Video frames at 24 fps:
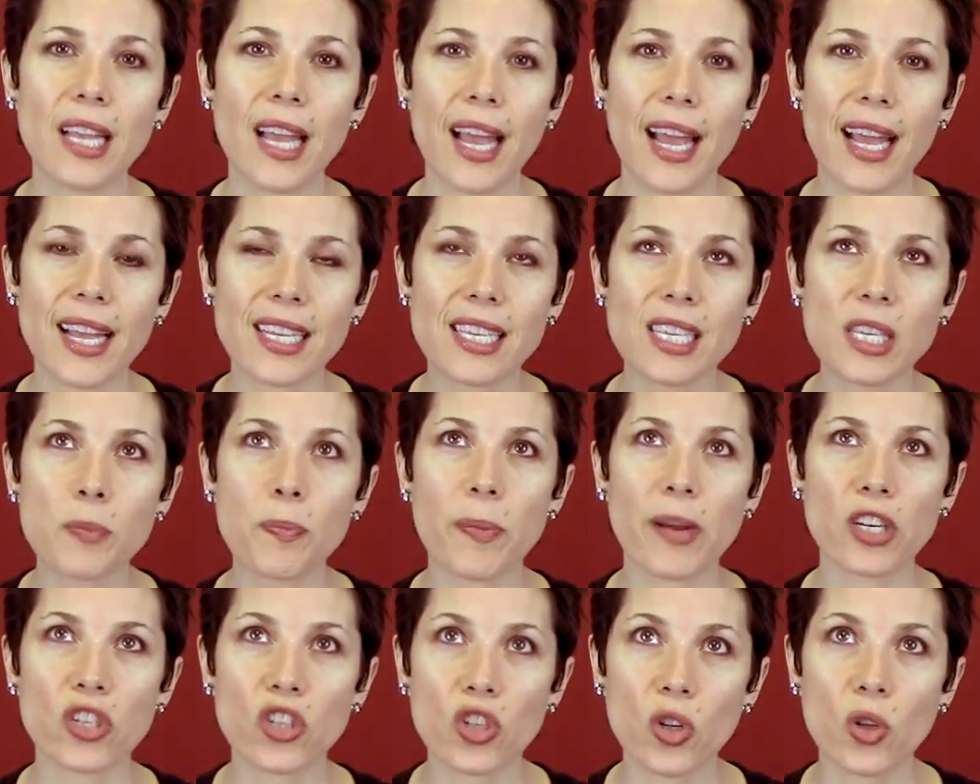
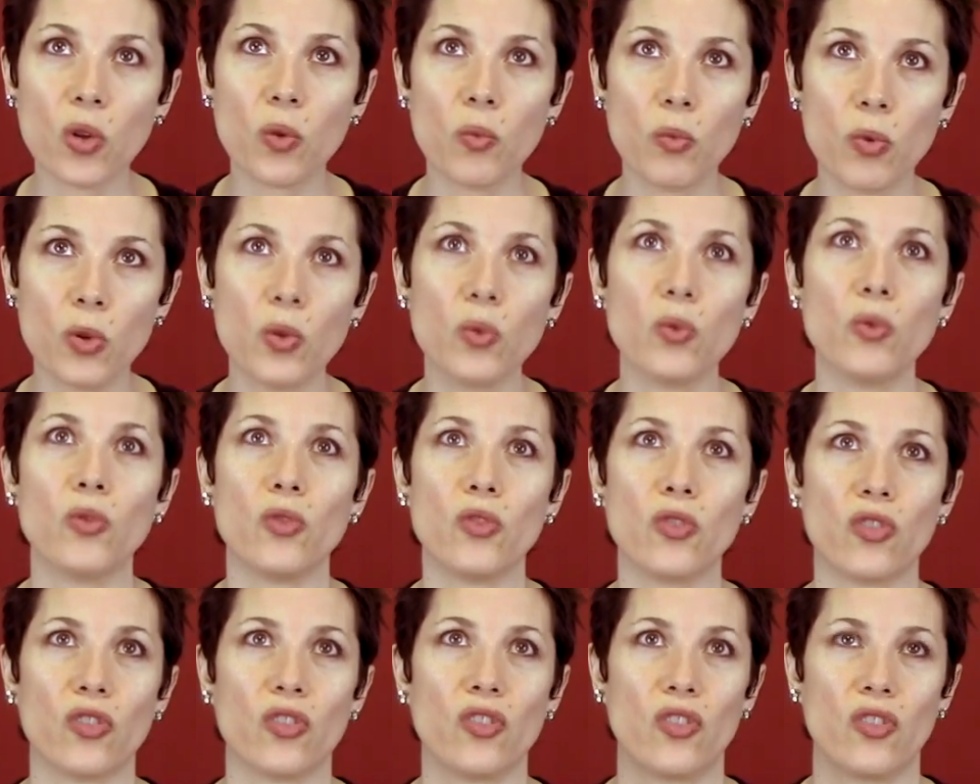especial
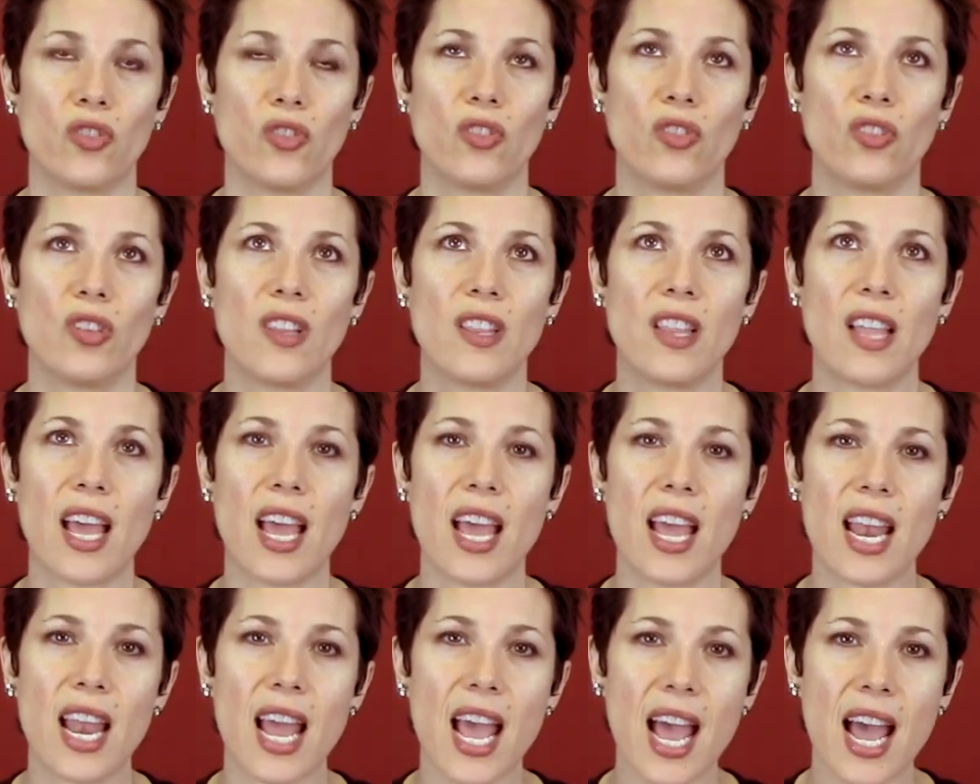wounds
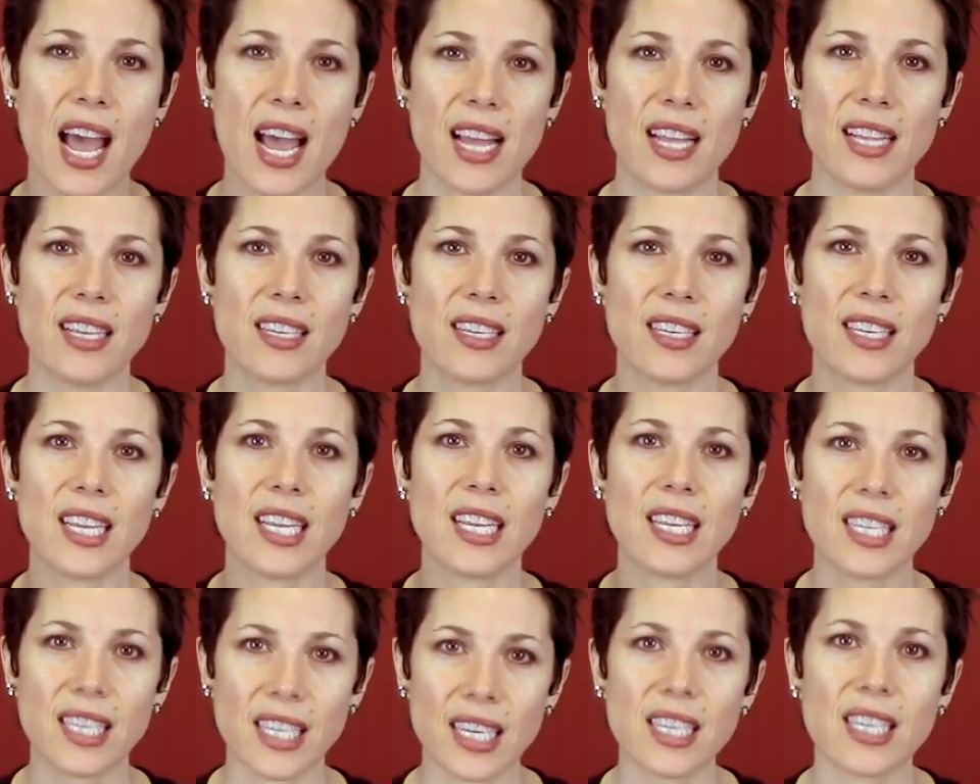that has
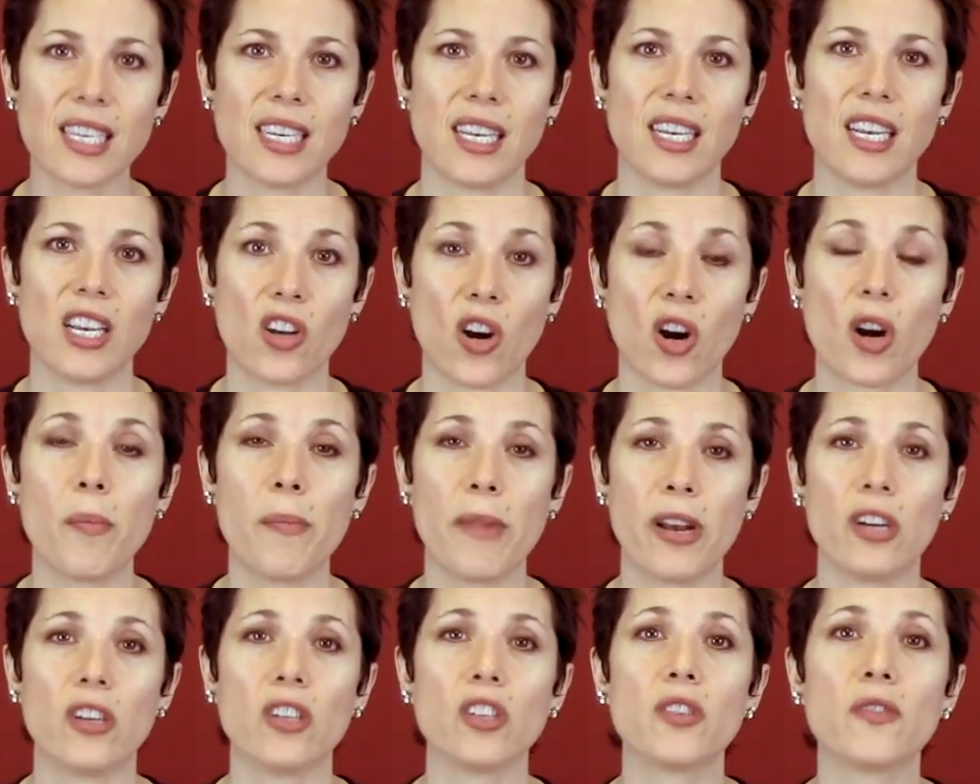existed in our
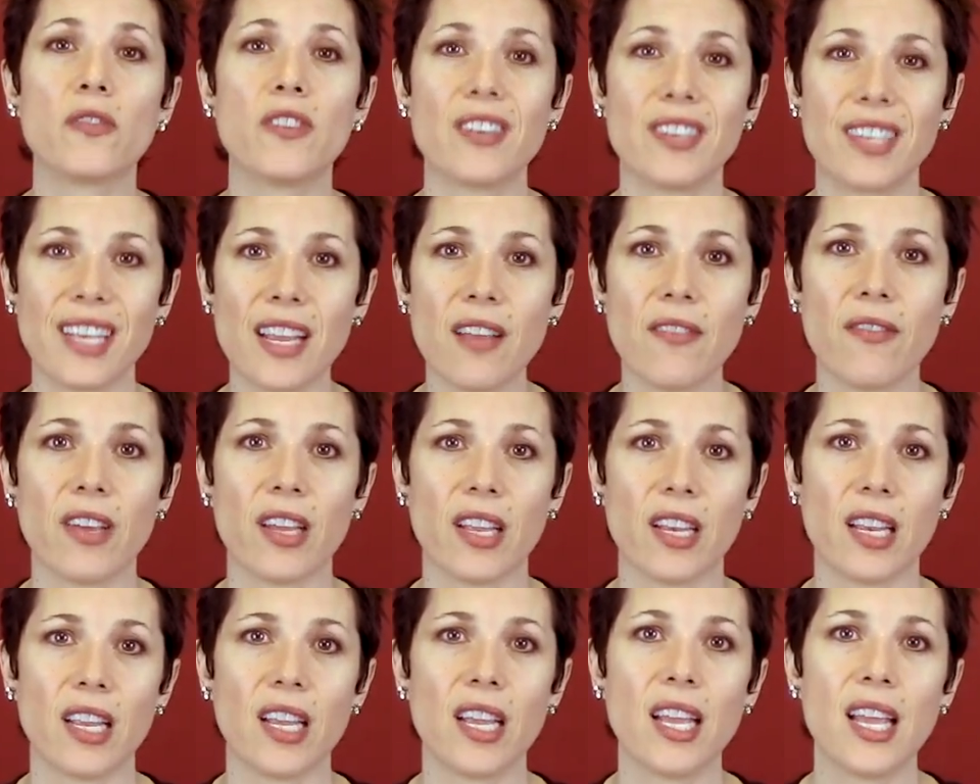marriage for
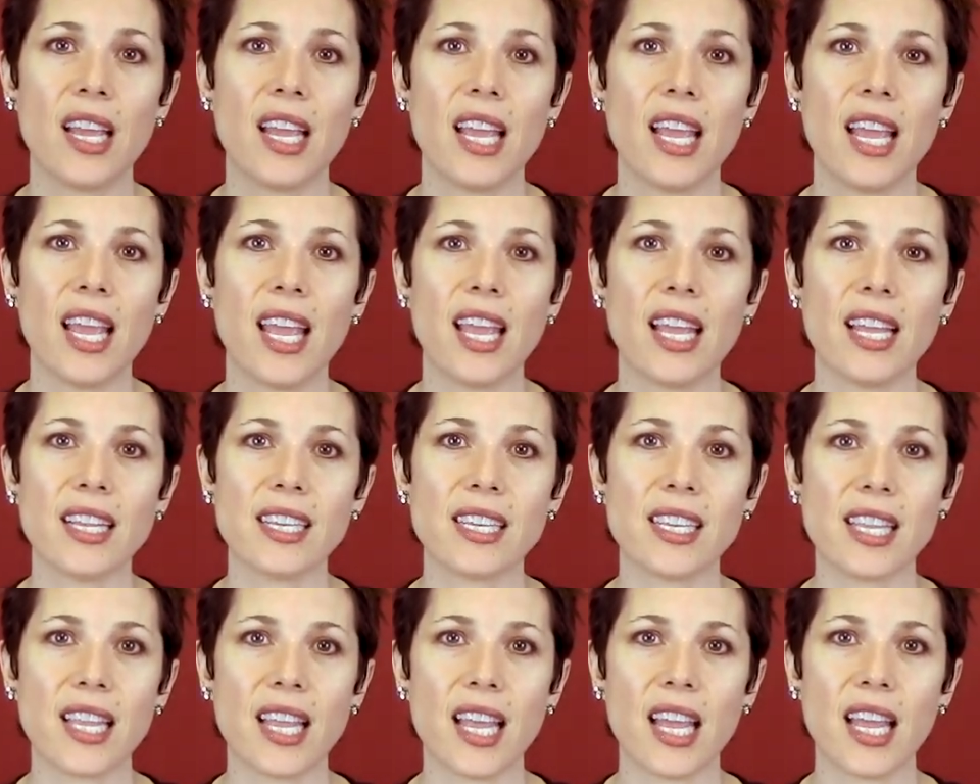David
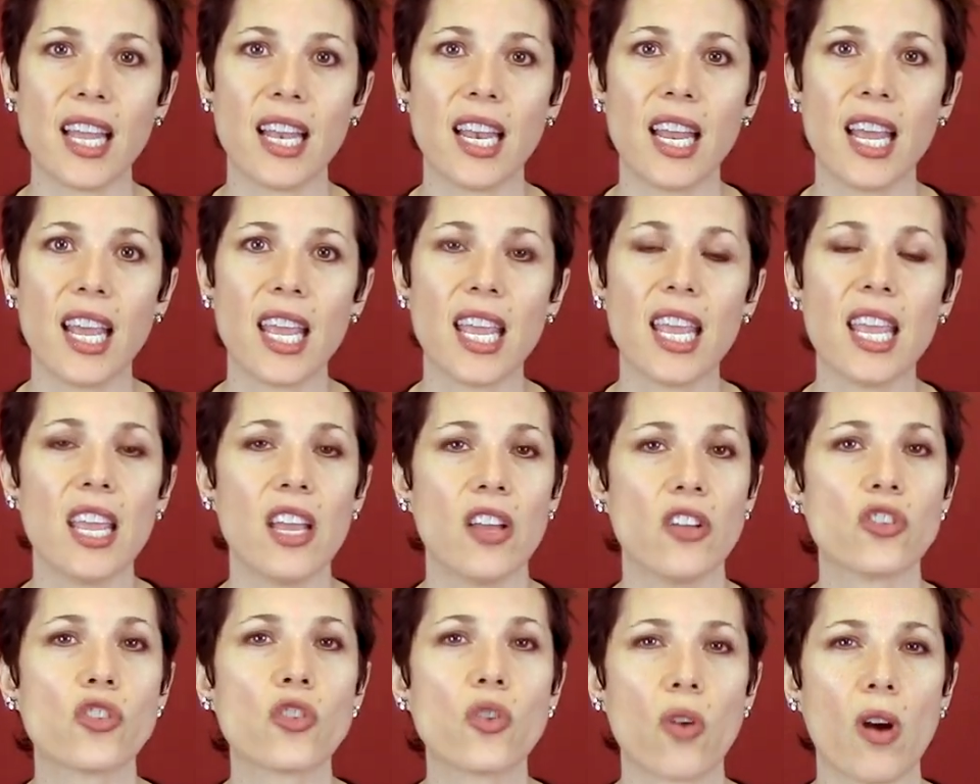is that he
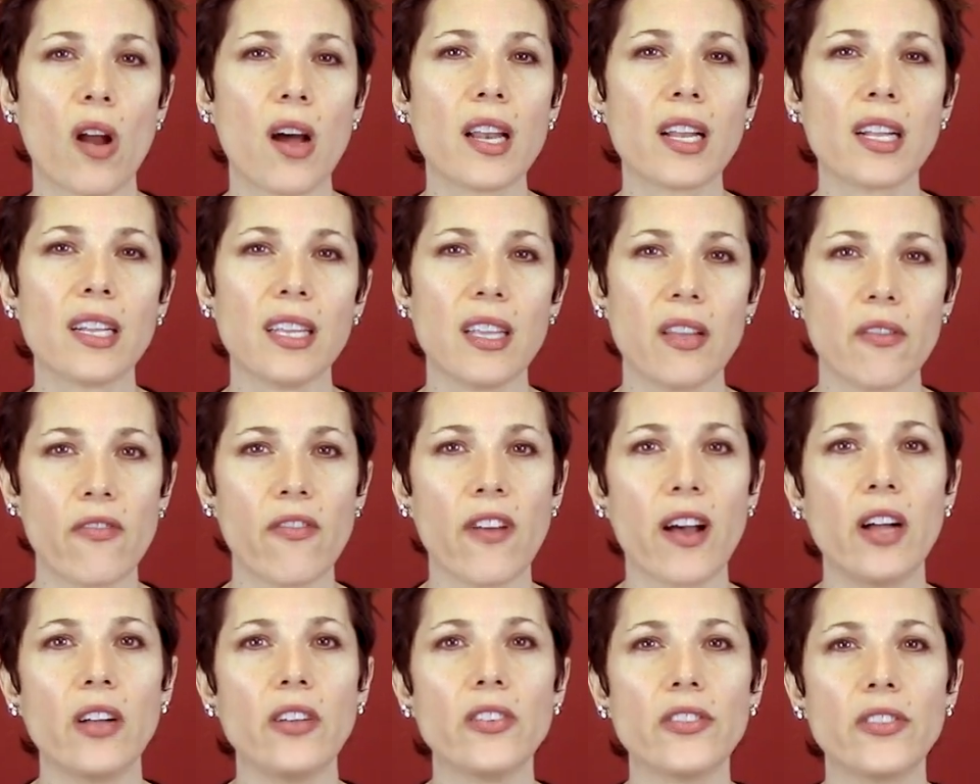has chronically
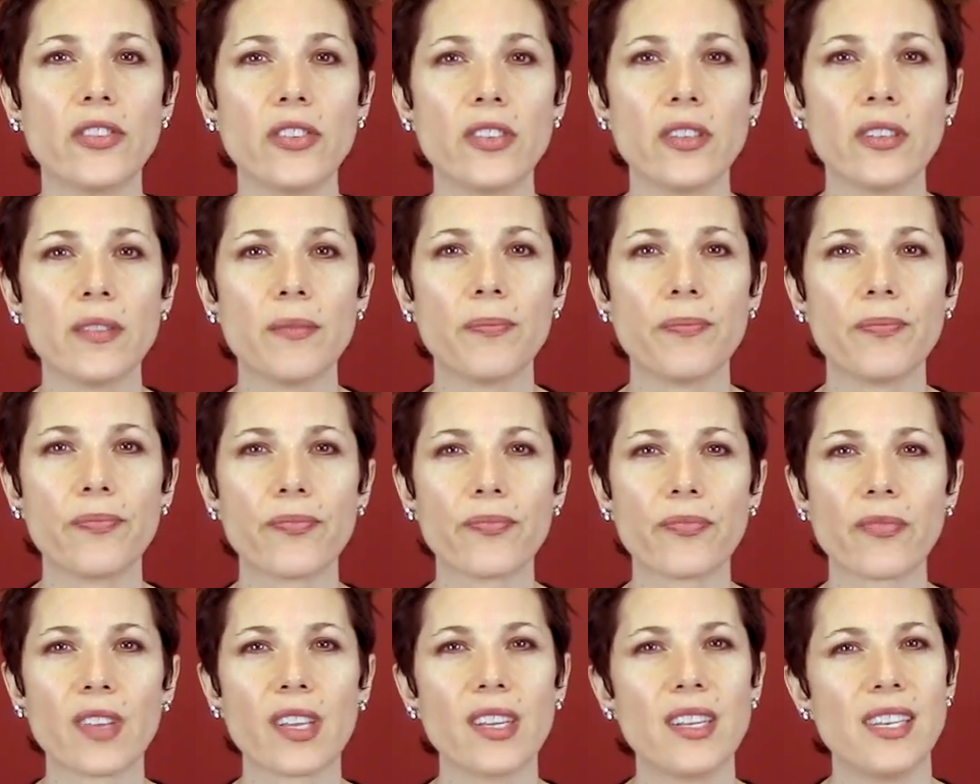felt
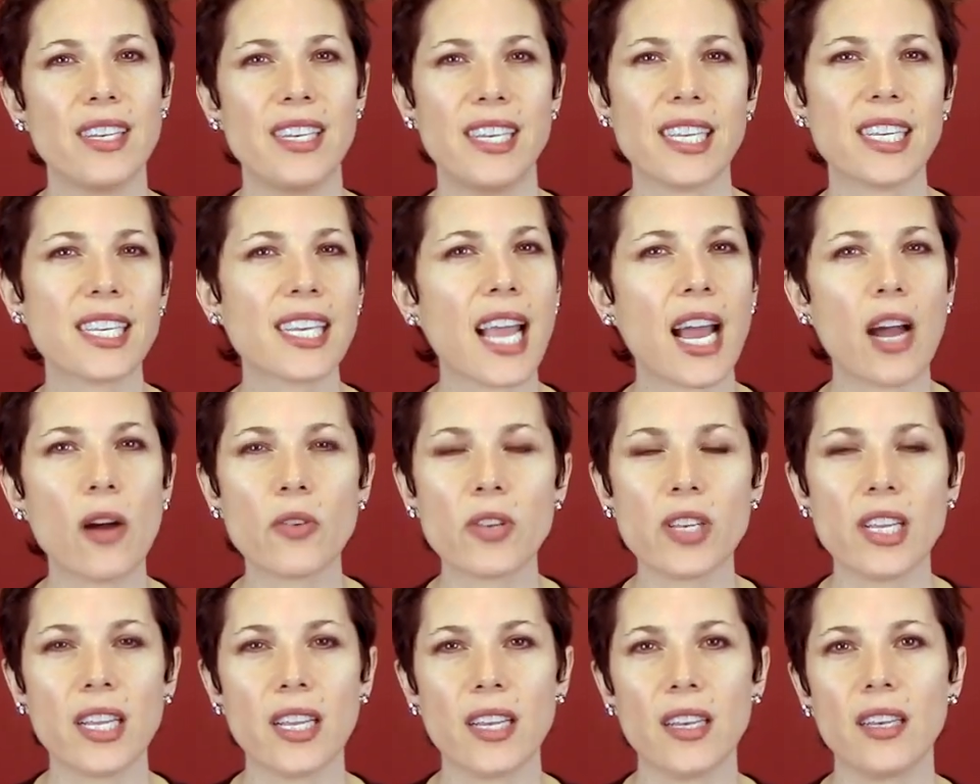
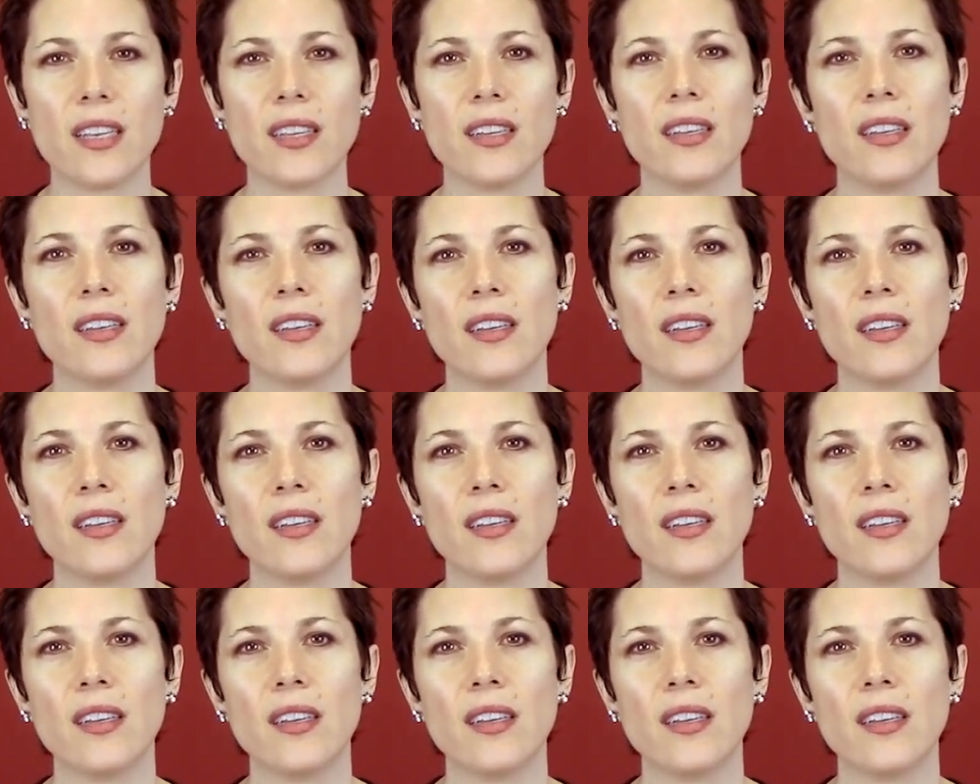discounted,